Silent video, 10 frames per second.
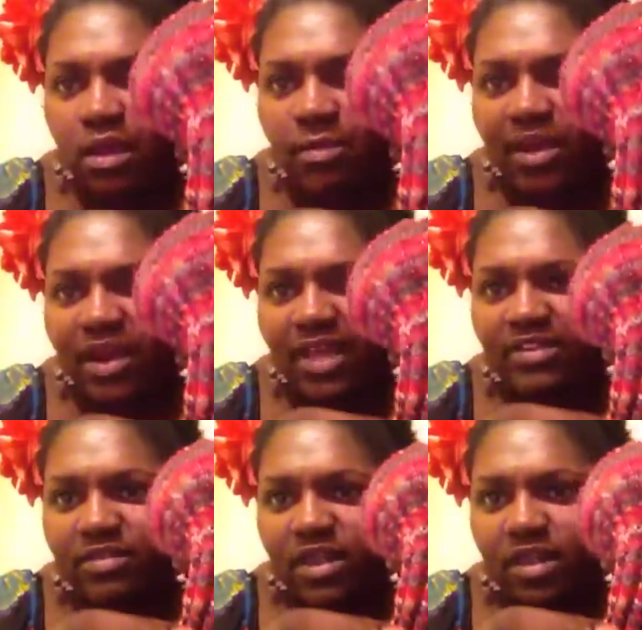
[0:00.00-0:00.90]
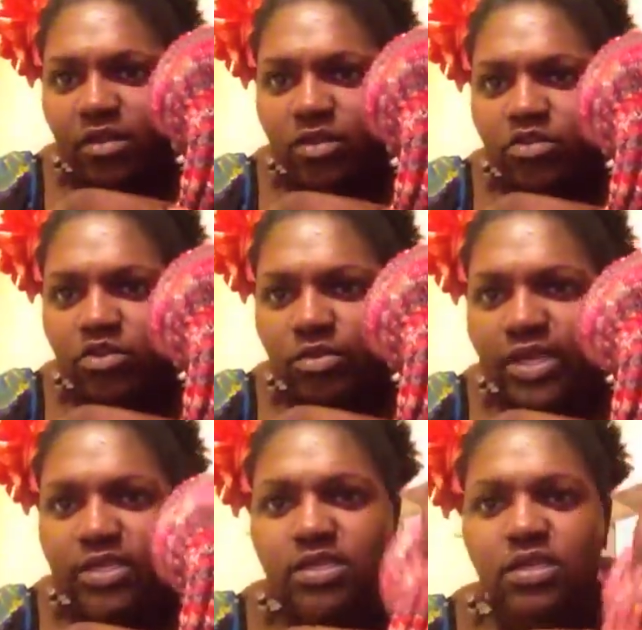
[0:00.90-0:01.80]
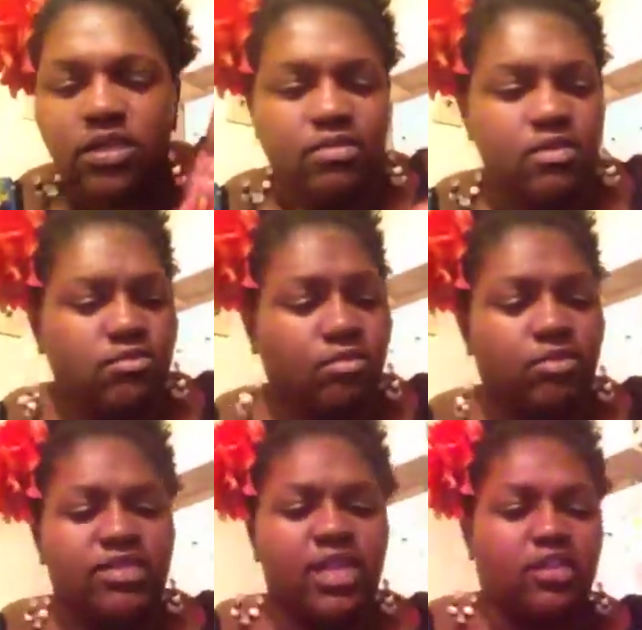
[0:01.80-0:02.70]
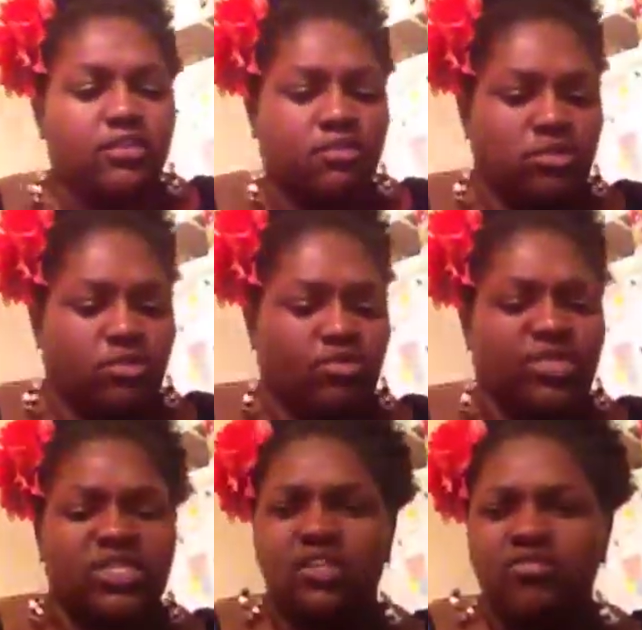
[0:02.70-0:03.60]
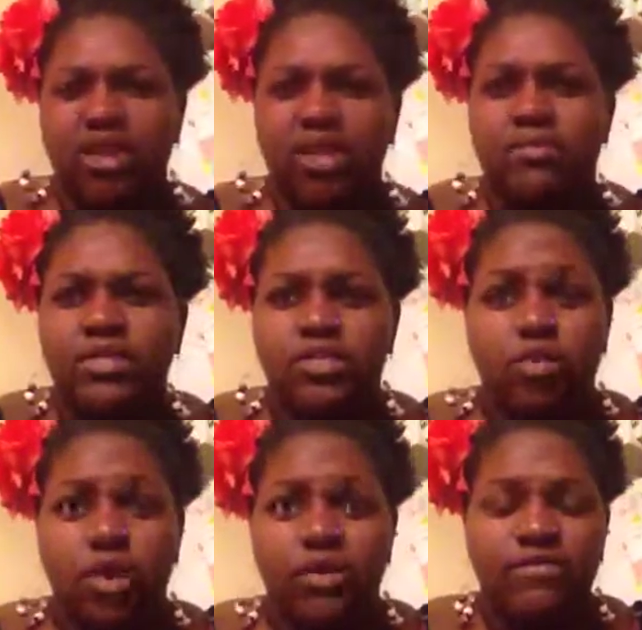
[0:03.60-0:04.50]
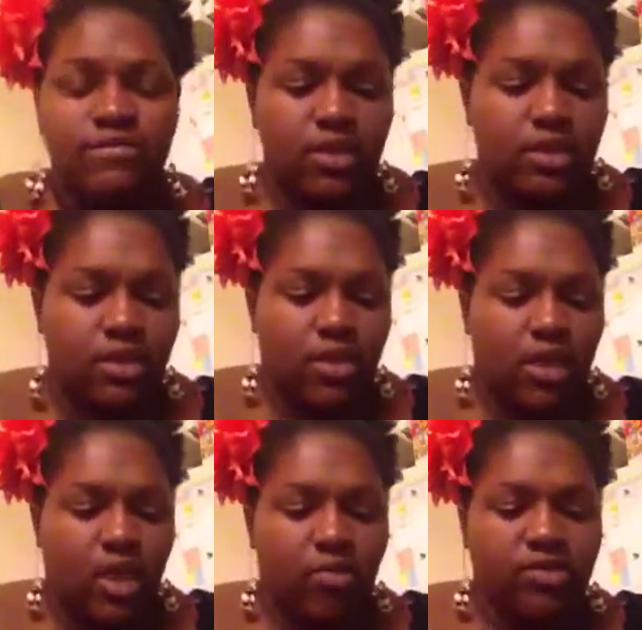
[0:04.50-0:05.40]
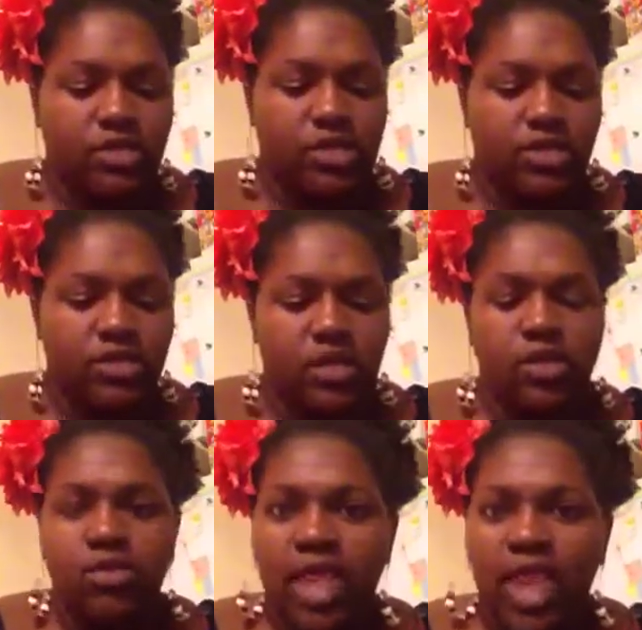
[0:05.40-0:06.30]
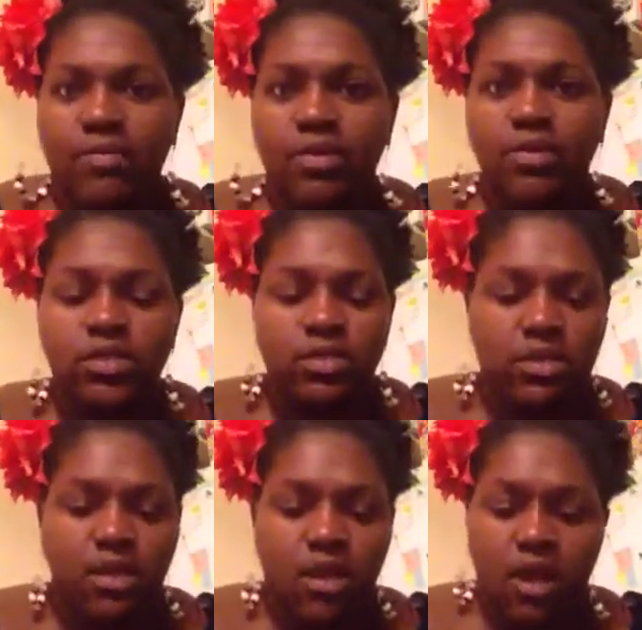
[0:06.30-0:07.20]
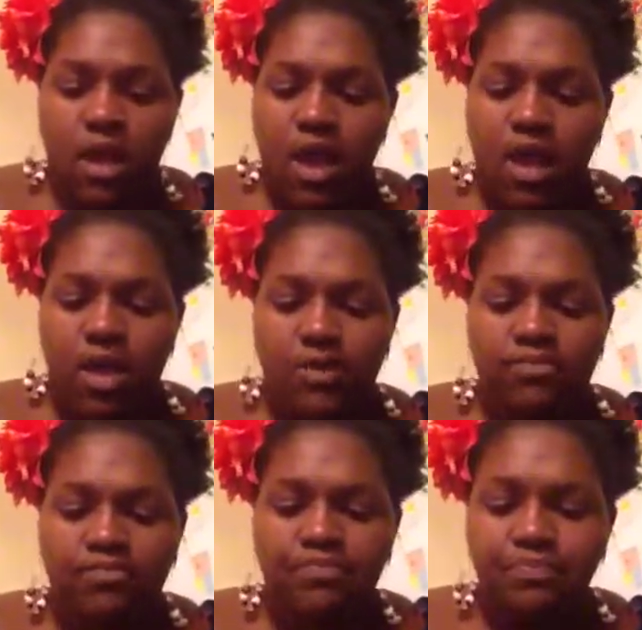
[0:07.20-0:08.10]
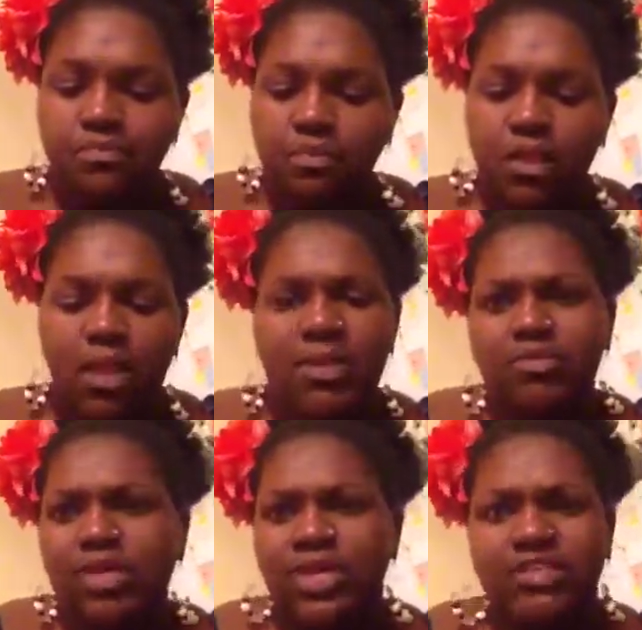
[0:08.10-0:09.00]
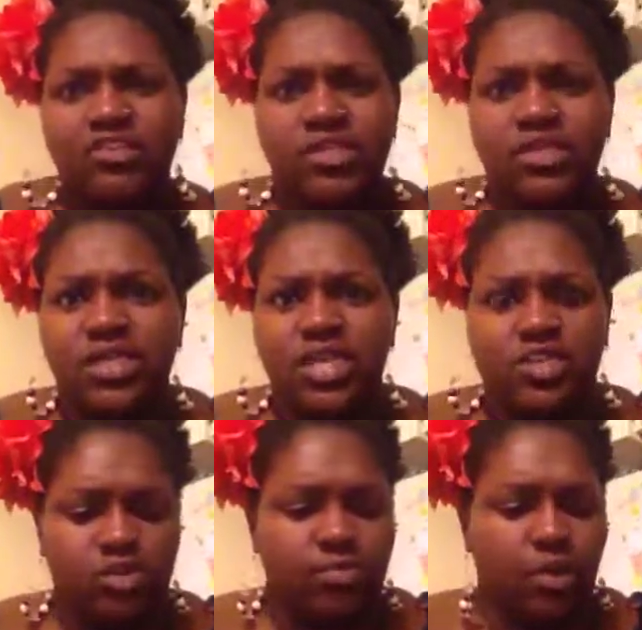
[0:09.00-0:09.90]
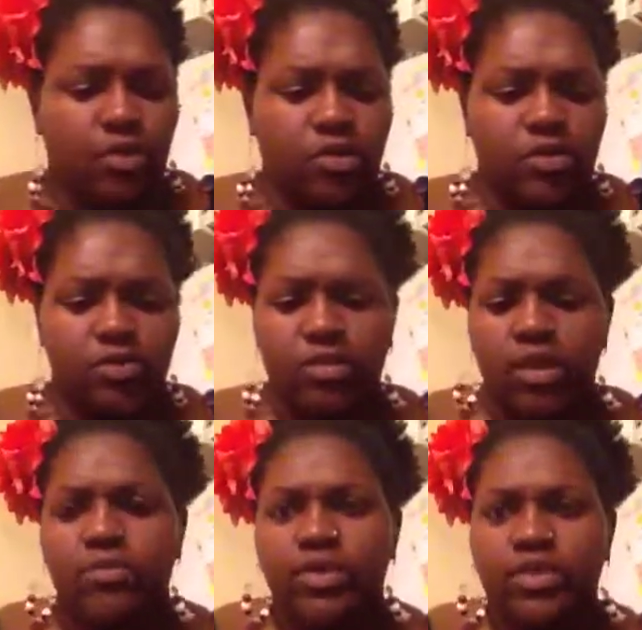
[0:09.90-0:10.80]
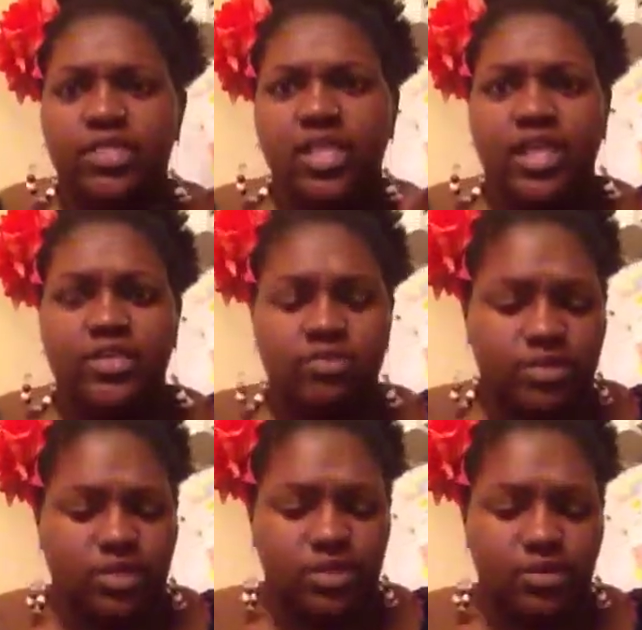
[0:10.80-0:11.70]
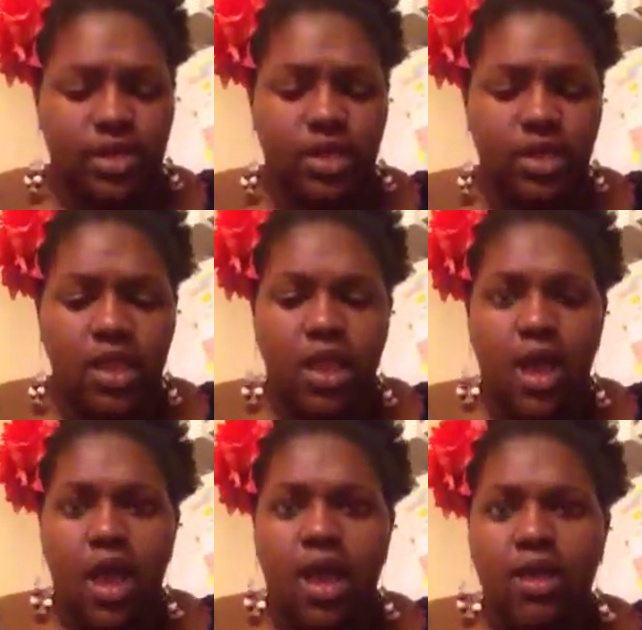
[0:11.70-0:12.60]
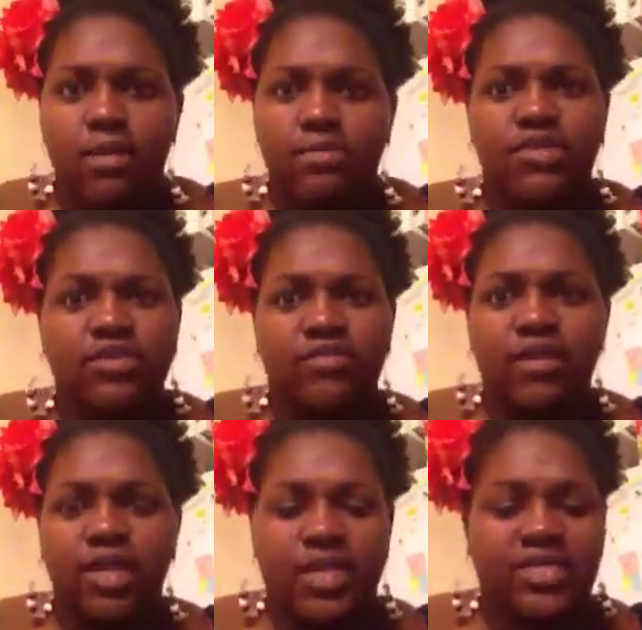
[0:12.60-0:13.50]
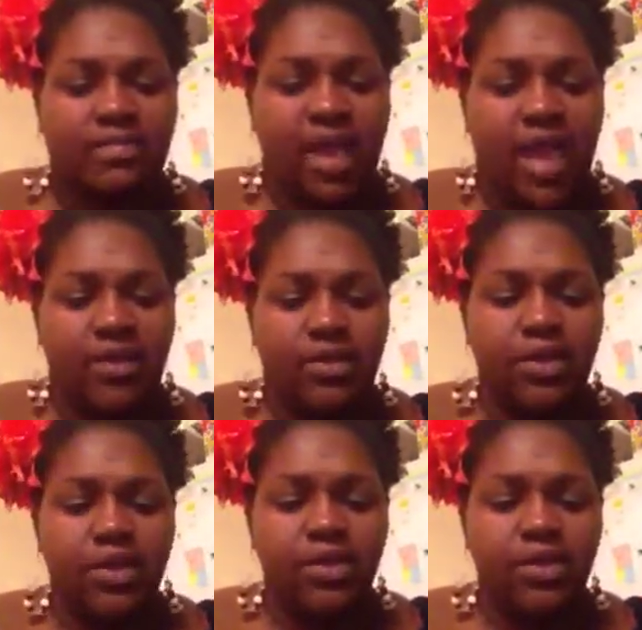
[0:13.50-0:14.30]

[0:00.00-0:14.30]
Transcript: but it has a little twist in the, it's like a twisted rib, sort of. It almost looks a little cabled, but it really is just a knit 2, purl 2 rib with a slight twist to it. So it's a very easy pattern,